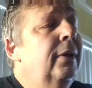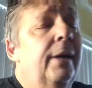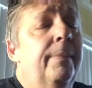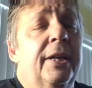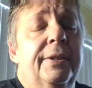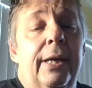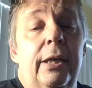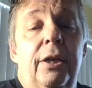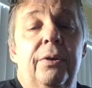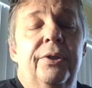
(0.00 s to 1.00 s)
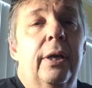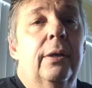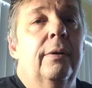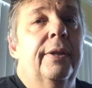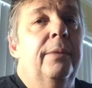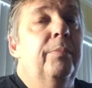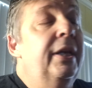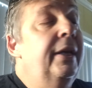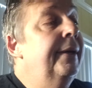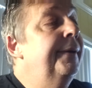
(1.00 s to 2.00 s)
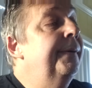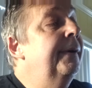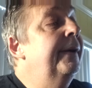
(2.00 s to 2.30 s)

about 10 years younger than me, and